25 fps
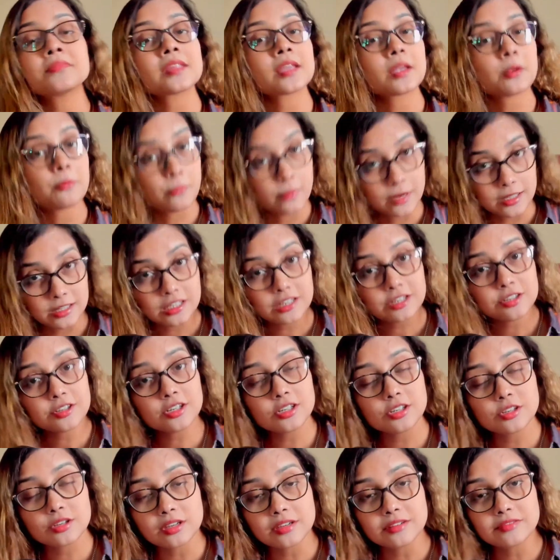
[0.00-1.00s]
Whether you're
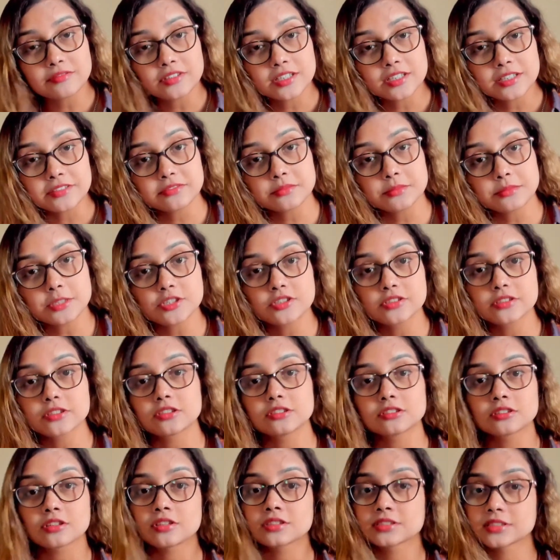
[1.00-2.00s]
looking for information on
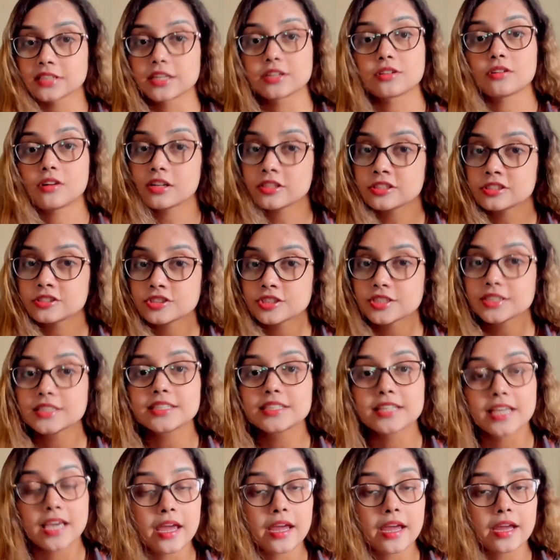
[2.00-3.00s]
dog psychology,
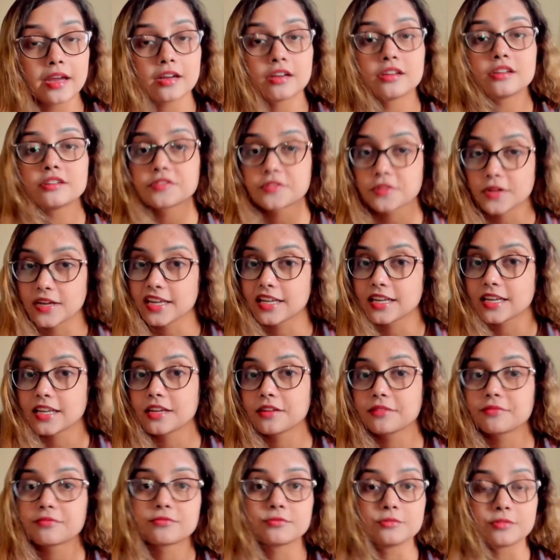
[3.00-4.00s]
care,
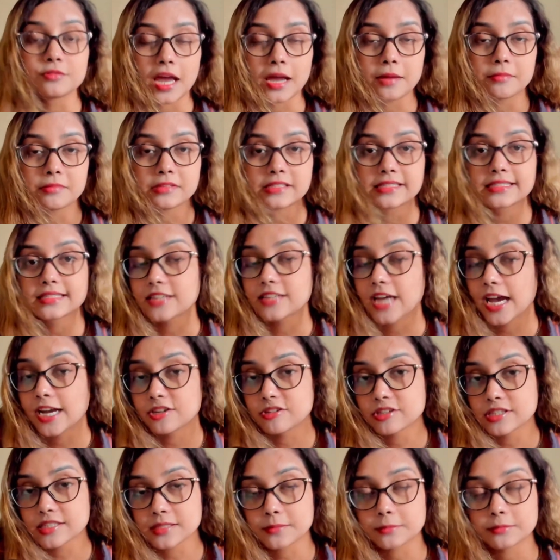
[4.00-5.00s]
training, food habits,
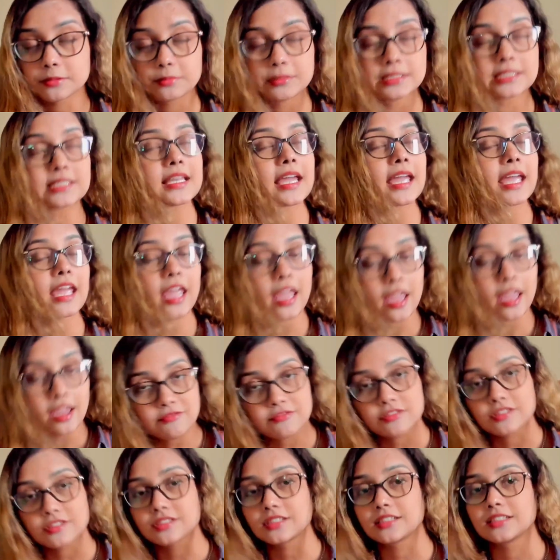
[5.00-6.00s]
dietary supplements,
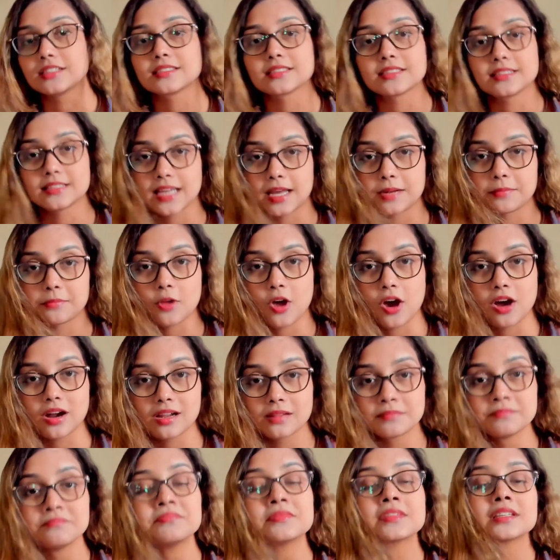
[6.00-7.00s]
everything is in that blog.
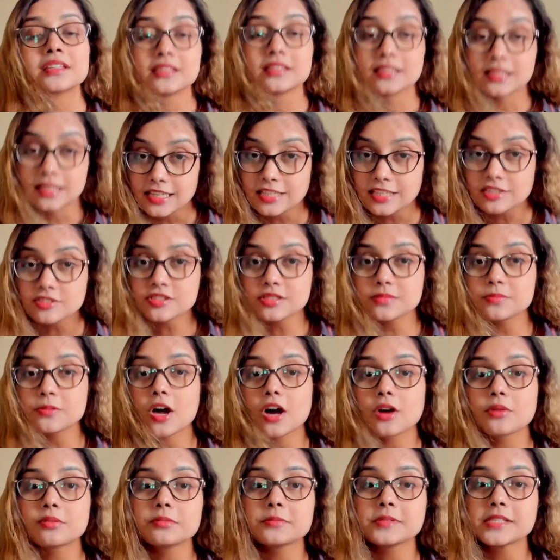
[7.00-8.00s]
The link to the
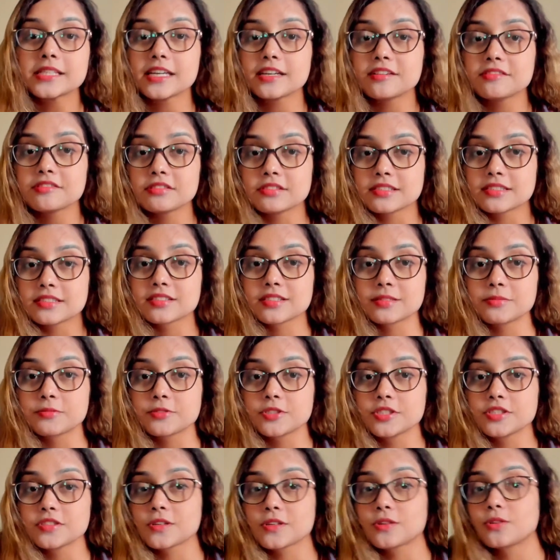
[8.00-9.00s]
blog will be there in the
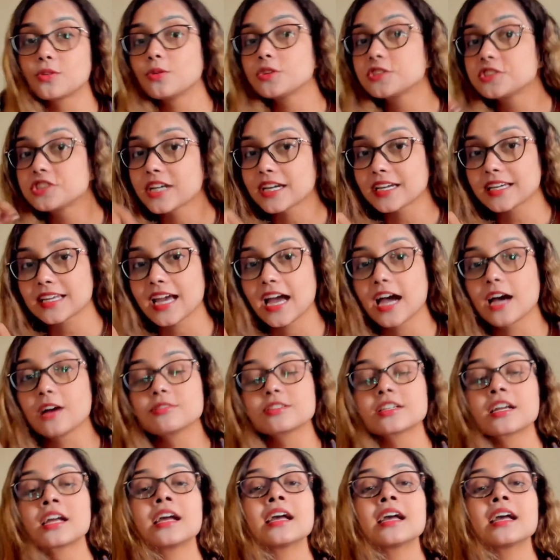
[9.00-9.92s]
description, so go check it out.